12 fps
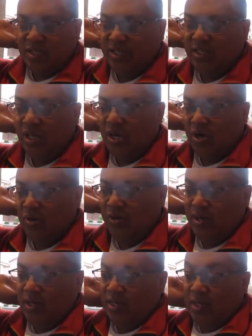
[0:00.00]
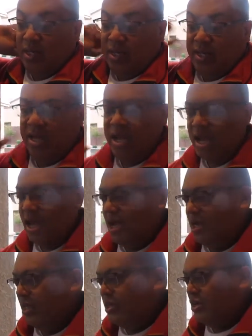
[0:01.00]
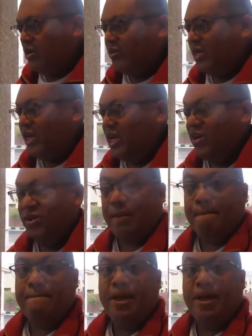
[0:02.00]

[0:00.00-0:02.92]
So, yeah, let's go take care of some